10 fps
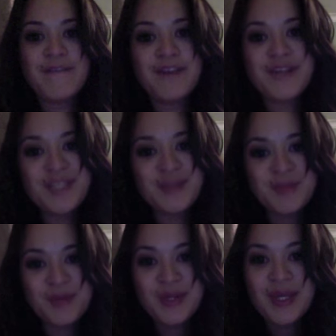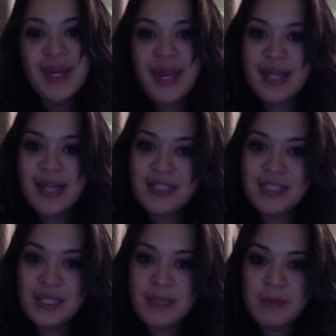very simple and
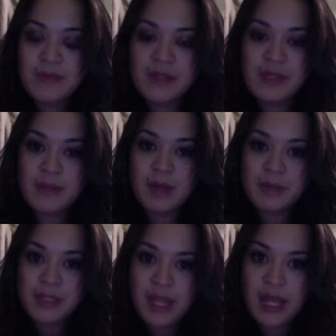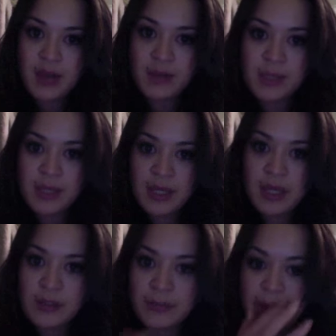just keep giving them option A or B, A
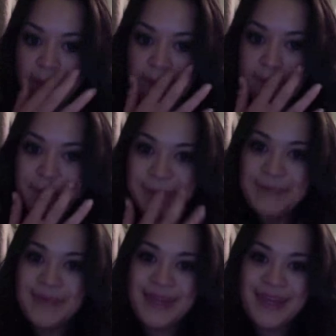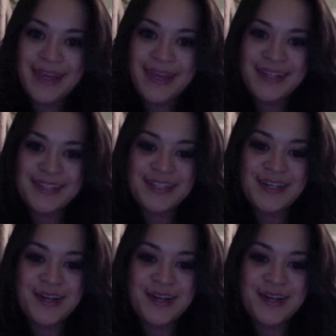or B. And